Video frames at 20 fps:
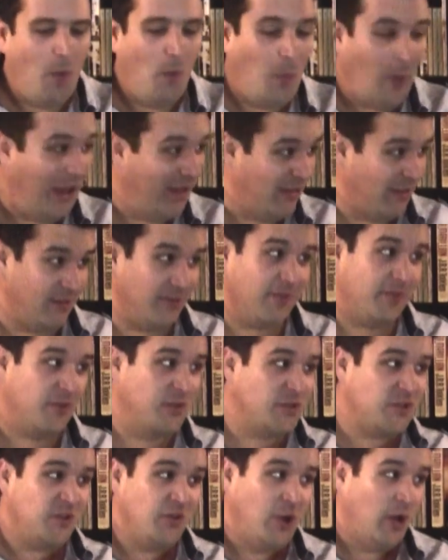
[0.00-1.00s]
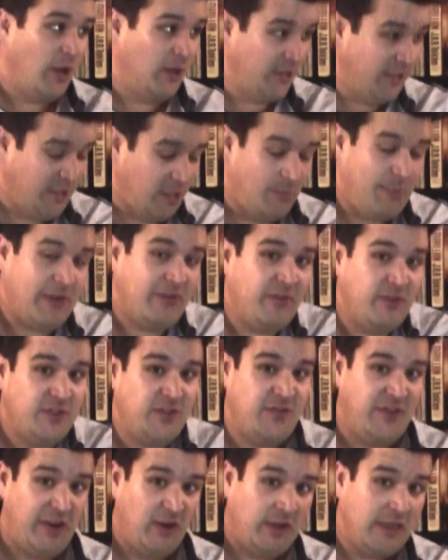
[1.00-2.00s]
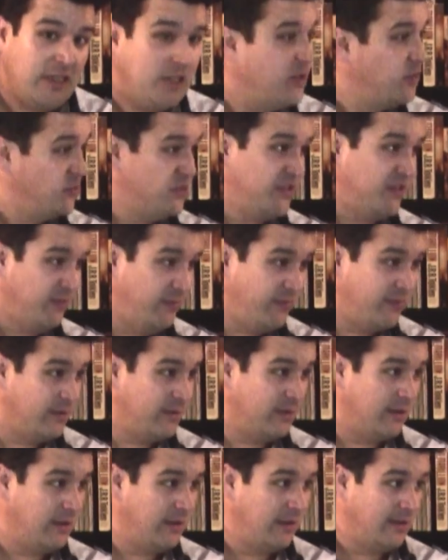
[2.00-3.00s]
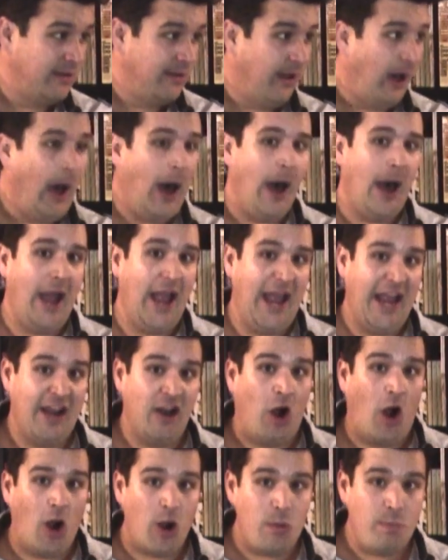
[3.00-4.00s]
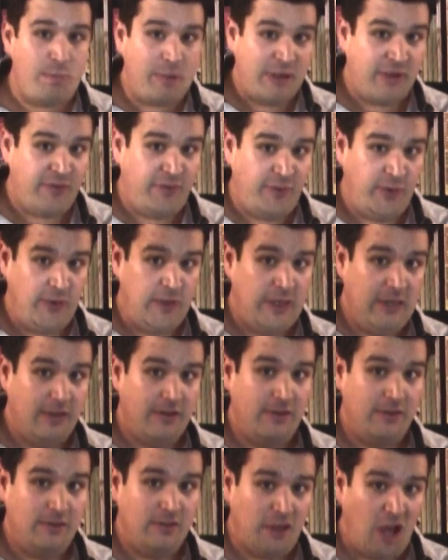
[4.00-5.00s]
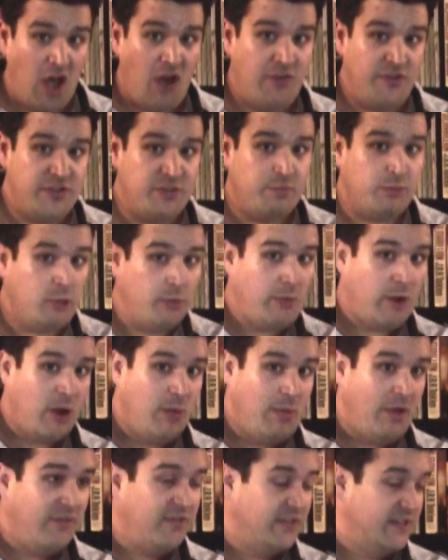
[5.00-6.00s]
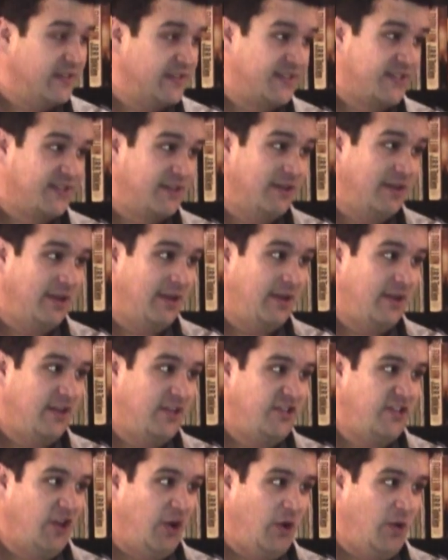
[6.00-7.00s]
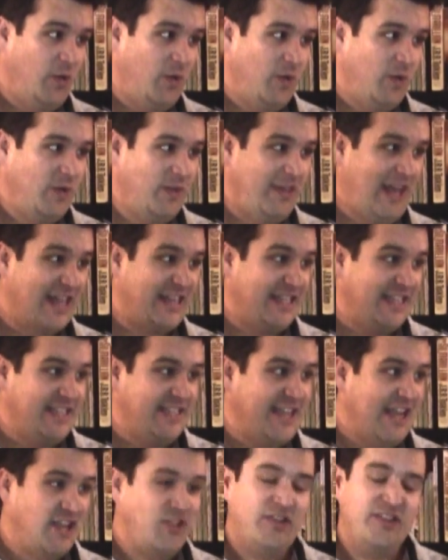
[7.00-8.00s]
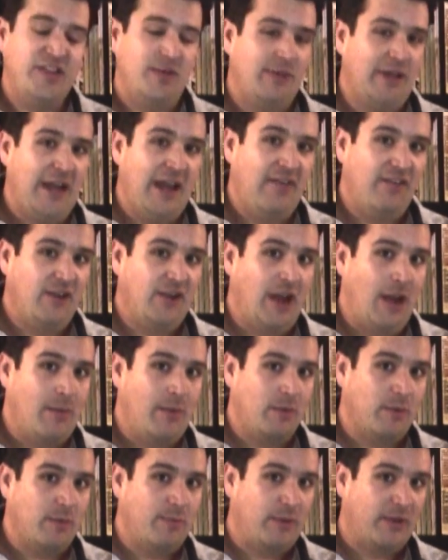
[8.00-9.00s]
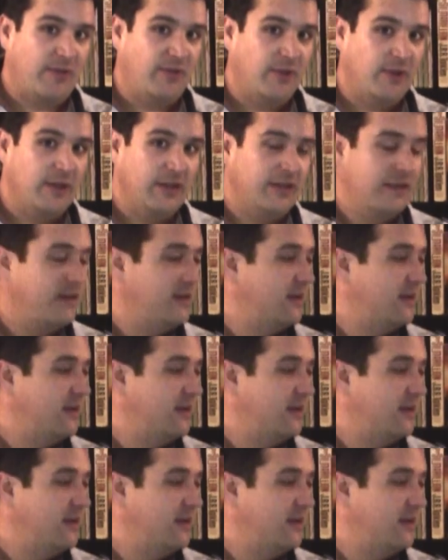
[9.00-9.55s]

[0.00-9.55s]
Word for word: Well, first of all, you know, Bigfoot's very elusive, uh, and our Bigfoot loves blueberry muffins. So, that is actually something I have in common with Bigfoot.